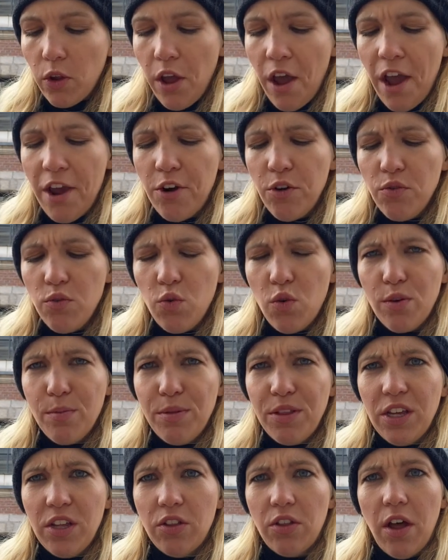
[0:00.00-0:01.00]
I don't
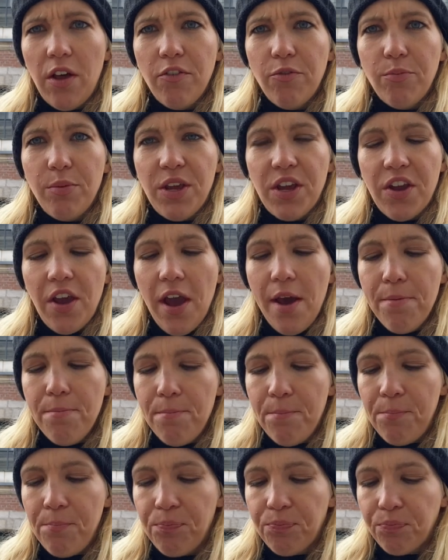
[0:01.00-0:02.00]
normally love pecan,
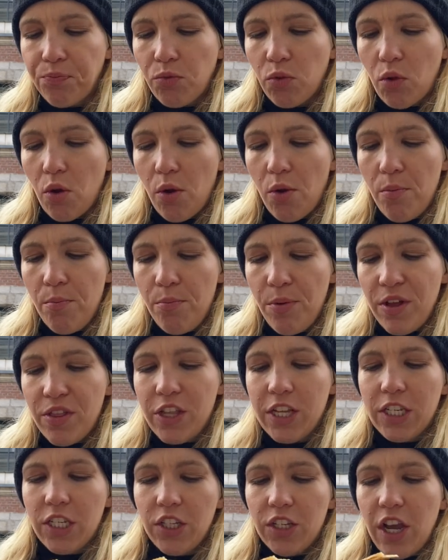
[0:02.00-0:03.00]
but
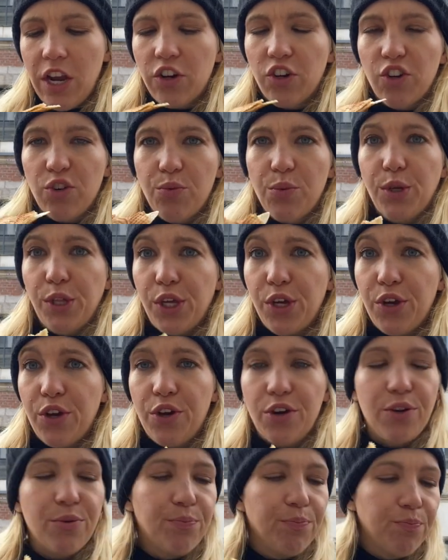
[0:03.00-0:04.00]
this is actually really
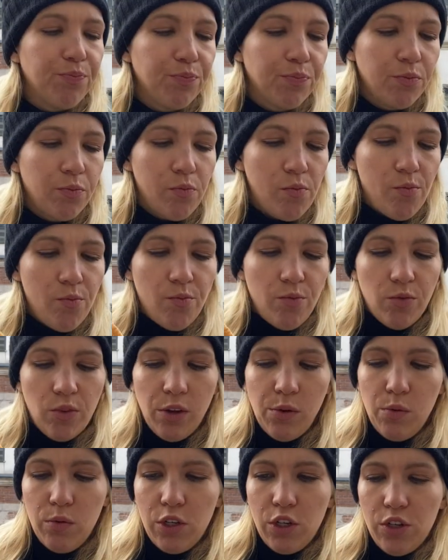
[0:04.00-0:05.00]
good.
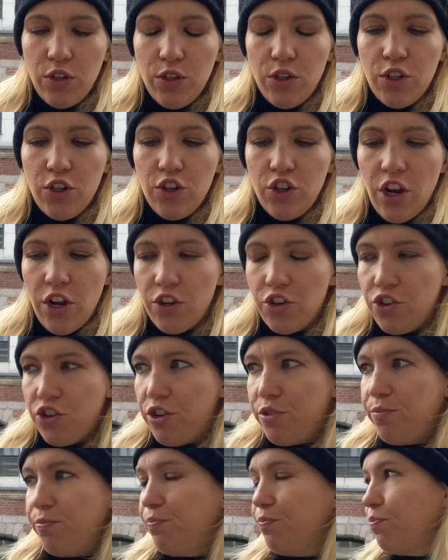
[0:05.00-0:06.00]
It was a good
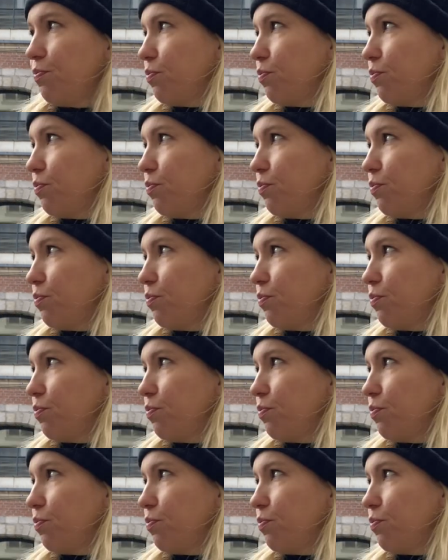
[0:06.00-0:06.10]
suggestion.